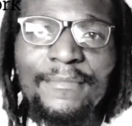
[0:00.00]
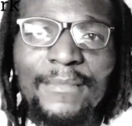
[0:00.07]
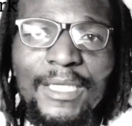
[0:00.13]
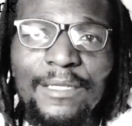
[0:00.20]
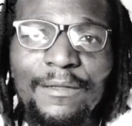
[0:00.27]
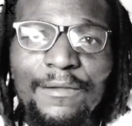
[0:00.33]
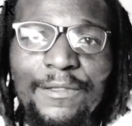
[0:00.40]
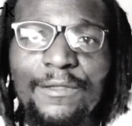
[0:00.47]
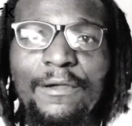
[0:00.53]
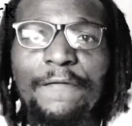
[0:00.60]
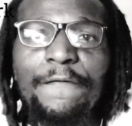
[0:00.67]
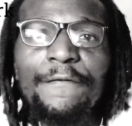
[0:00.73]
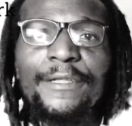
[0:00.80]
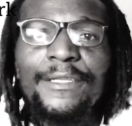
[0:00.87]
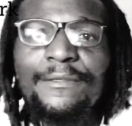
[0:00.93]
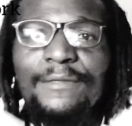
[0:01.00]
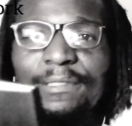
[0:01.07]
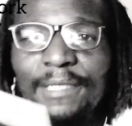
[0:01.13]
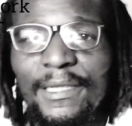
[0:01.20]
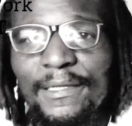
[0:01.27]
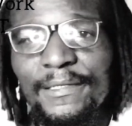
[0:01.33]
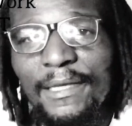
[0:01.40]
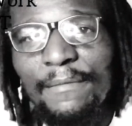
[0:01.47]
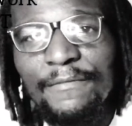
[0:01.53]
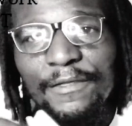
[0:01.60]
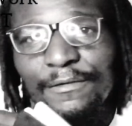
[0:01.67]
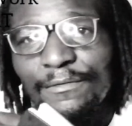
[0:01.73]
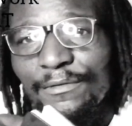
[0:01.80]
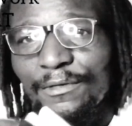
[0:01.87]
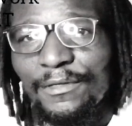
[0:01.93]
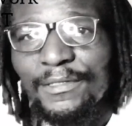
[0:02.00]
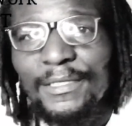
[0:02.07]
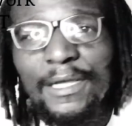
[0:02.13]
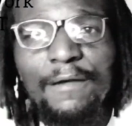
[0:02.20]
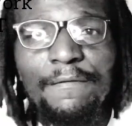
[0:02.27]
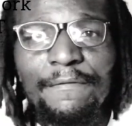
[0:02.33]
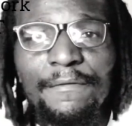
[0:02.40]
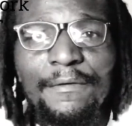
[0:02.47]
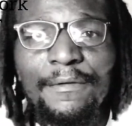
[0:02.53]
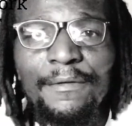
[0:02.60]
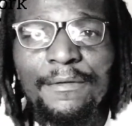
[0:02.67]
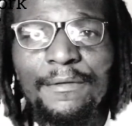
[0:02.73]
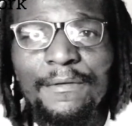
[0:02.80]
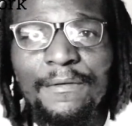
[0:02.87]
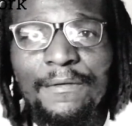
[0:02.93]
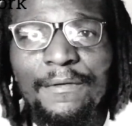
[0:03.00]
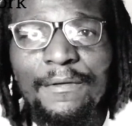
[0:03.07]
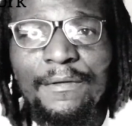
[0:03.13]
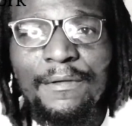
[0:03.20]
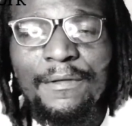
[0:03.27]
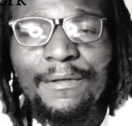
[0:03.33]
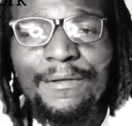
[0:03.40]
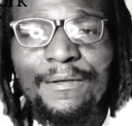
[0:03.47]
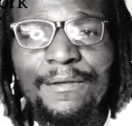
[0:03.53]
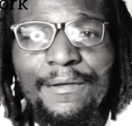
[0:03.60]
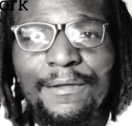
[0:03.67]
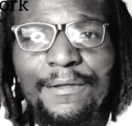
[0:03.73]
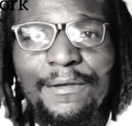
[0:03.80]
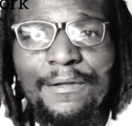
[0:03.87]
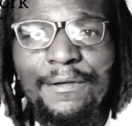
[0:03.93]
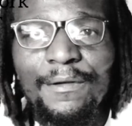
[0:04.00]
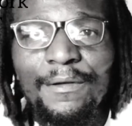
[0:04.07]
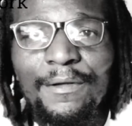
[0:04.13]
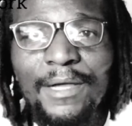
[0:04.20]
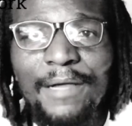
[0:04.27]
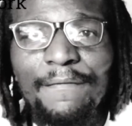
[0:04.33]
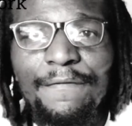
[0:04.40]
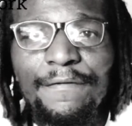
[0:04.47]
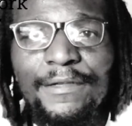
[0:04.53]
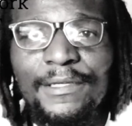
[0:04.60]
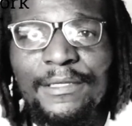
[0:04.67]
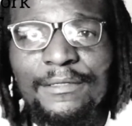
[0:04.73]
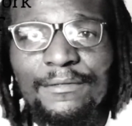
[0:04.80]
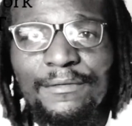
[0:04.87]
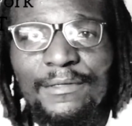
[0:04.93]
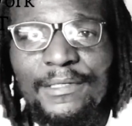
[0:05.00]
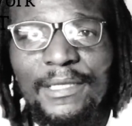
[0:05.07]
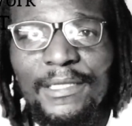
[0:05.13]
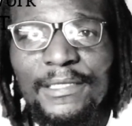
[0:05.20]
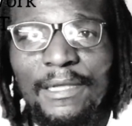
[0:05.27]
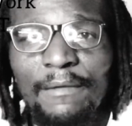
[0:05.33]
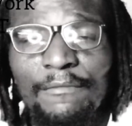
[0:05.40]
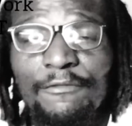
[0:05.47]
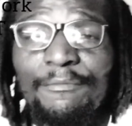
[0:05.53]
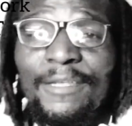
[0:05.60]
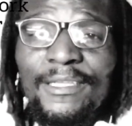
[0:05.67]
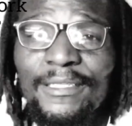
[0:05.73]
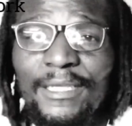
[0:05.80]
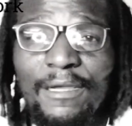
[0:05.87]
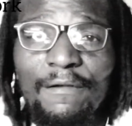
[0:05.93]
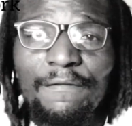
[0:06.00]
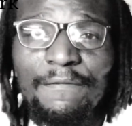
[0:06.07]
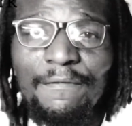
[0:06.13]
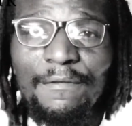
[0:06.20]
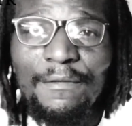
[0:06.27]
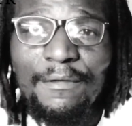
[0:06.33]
You know, you are free to say something to yourself. You know, I'm free to say something to myself.